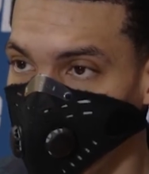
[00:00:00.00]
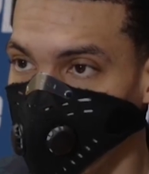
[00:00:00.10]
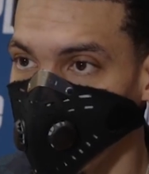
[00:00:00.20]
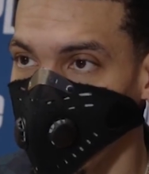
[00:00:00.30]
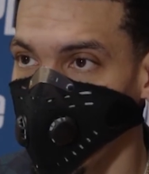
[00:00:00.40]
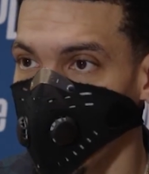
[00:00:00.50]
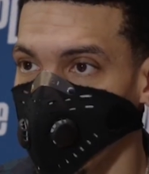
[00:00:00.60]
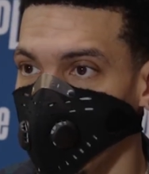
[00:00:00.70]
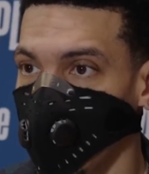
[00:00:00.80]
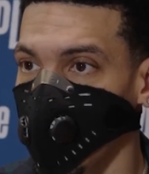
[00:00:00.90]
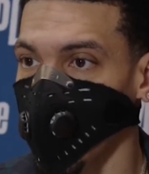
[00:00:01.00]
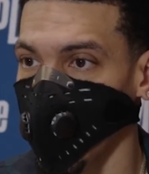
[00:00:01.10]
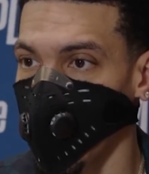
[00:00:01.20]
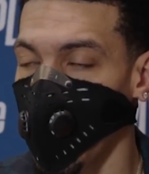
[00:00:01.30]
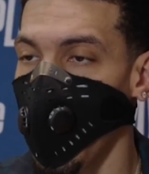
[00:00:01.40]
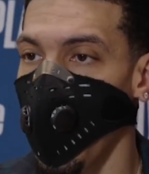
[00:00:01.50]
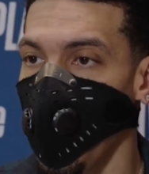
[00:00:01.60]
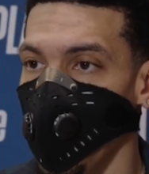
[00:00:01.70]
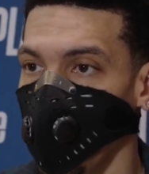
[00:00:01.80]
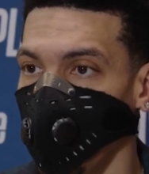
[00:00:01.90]
Danny, you've played with a lot of great
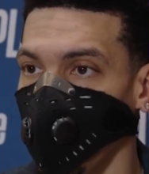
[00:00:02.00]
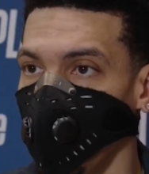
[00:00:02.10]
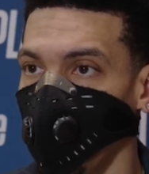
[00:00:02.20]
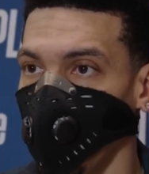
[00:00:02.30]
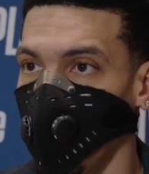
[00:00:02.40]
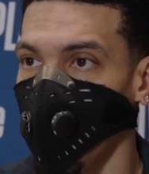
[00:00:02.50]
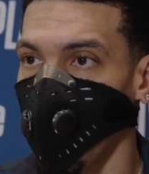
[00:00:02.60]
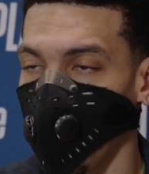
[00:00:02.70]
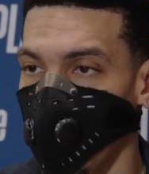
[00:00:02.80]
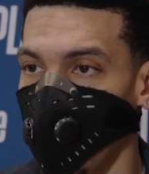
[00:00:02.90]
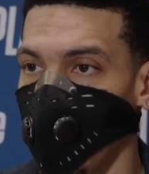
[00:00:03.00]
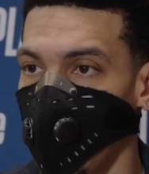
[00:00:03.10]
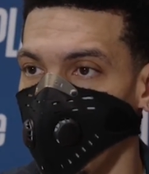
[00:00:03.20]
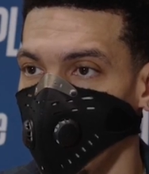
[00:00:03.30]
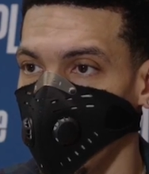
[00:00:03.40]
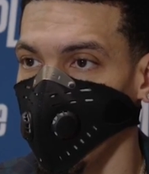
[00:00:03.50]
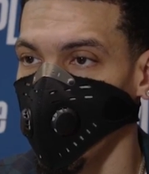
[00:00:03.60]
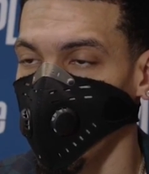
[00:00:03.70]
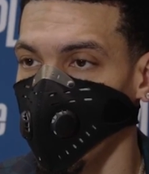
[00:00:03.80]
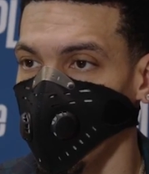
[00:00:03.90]
shot creators in your career. Where
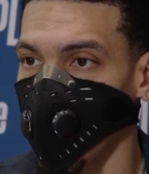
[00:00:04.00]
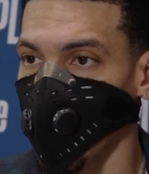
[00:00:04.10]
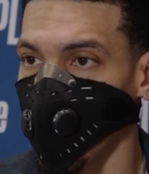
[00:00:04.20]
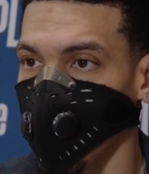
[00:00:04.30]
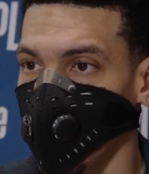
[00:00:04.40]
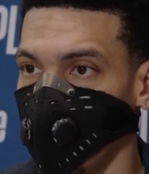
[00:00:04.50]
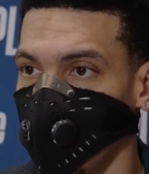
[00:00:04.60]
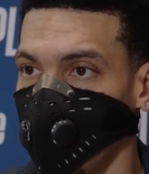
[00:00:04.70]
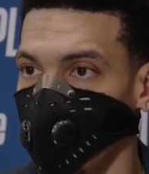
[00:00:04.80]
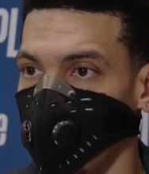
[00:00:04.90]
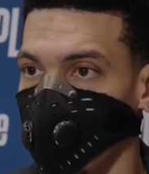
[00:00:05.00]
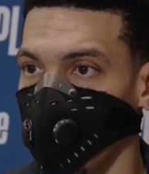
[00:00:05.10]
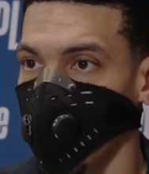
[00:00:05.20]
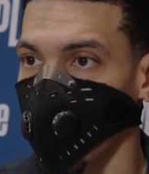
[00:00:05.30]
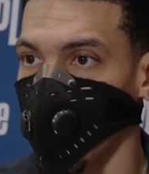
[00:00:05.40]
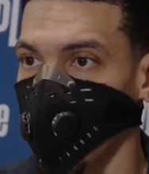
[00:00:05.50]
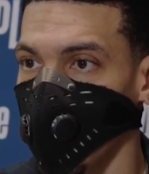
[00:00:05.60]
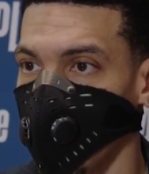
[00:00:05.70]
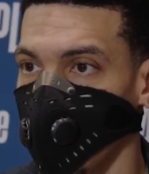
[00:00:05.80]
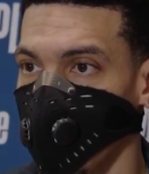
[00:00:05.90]
does Ben Simmons fit in
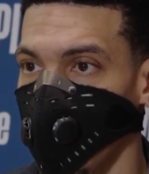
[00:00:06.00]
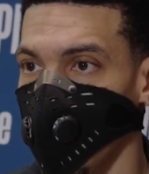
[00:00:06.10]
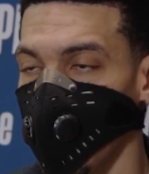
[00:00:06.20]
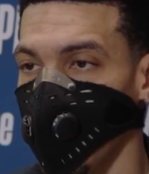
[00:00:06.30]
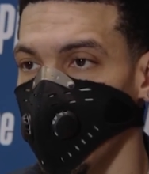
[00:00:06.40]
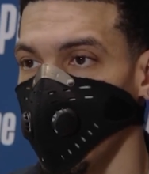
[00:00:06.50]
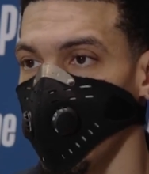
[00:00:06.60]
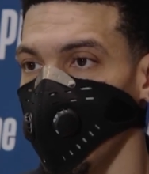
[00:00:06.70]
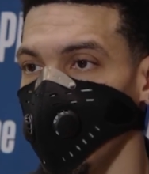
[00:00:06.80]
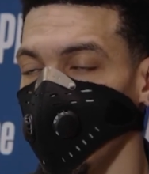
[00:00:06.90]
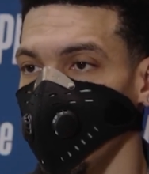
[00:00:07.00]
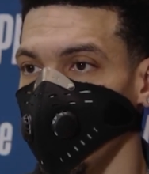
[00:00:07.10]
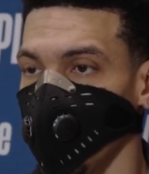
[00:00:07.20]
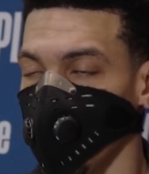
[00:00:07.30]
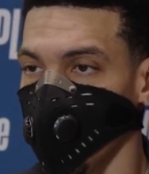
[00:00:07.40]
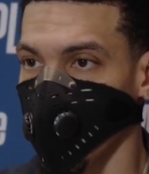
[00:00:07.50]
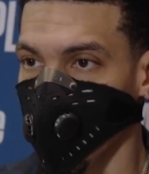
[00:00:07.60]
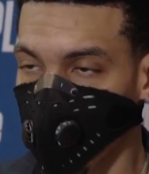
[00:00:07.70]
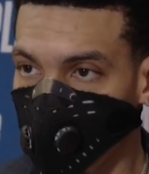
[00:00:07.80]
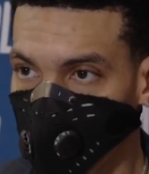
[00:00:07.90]
among the other great
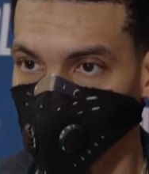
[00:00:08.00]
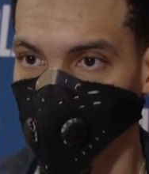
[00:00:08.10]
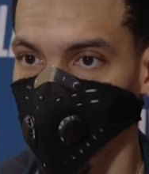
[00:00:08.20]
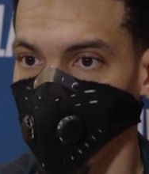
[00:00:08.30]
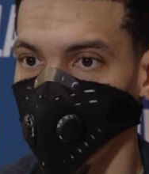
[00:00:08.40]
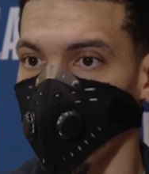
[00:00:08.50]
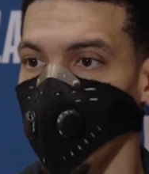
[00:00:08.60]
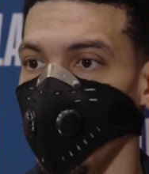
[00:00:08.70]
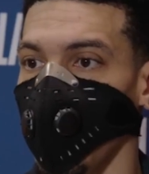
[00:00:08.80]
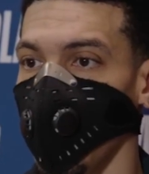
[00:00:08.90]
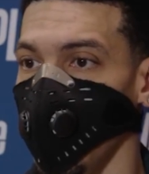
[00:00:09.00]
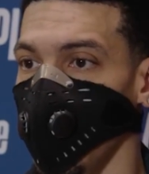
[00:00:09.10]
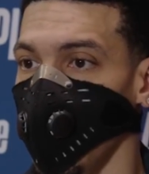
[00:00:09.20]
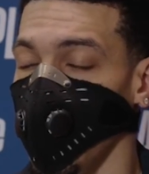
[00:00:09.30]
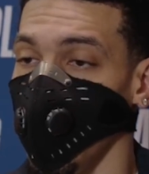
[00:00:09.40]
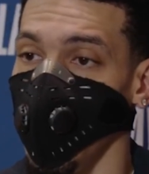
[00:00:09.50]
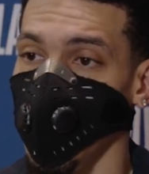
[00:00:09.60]
creators that you've played with? How would you characterize him?